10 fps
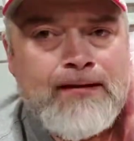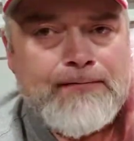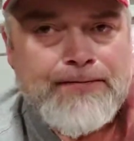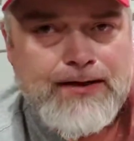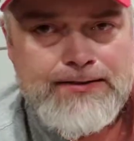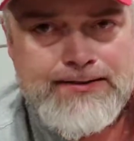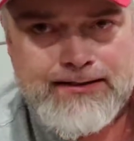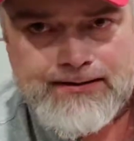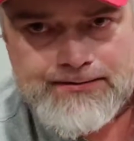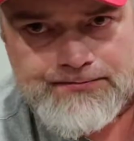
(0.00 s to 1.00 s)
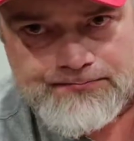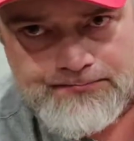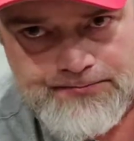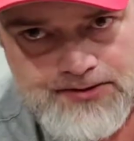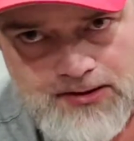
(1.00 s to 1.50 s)
that it's in
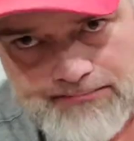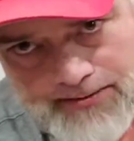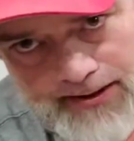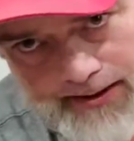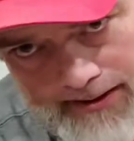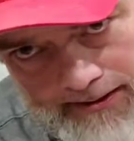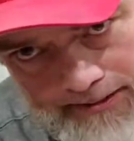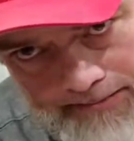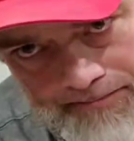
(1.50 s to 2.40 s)
to the bag